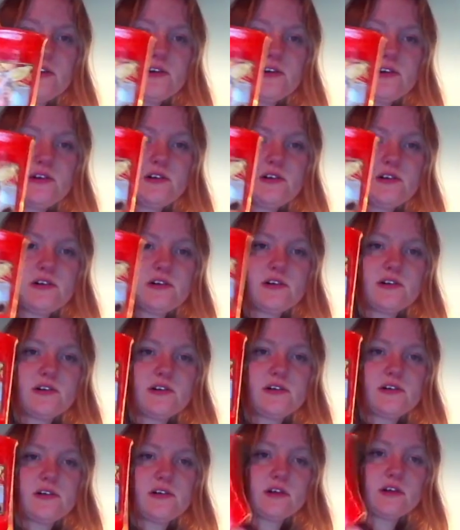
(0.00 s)

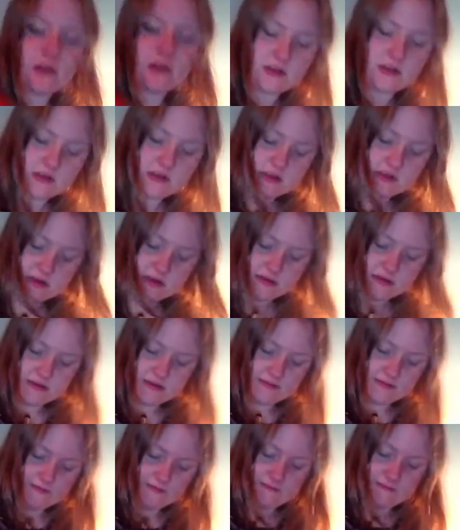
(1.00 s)

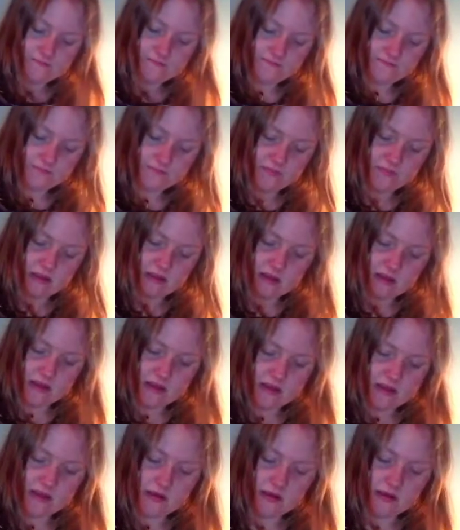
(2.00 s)

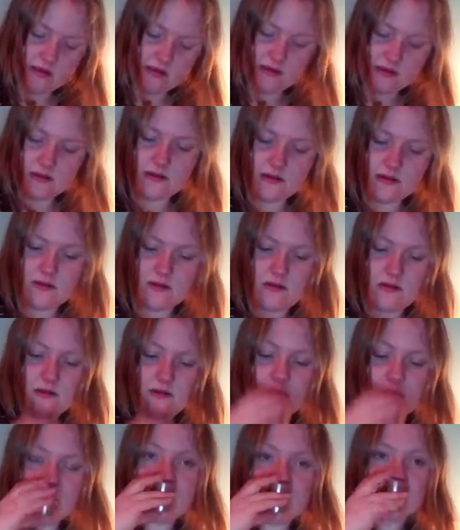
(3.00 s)

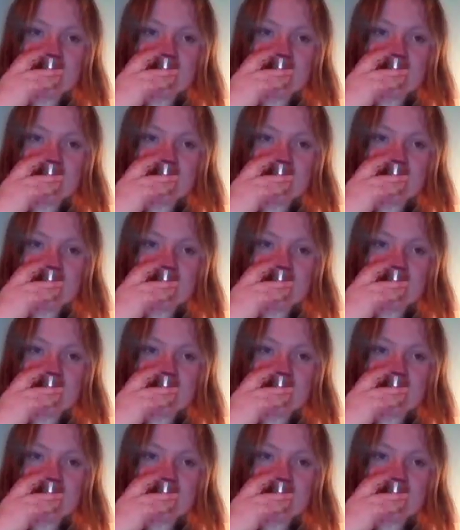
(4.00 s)
(no one is talking)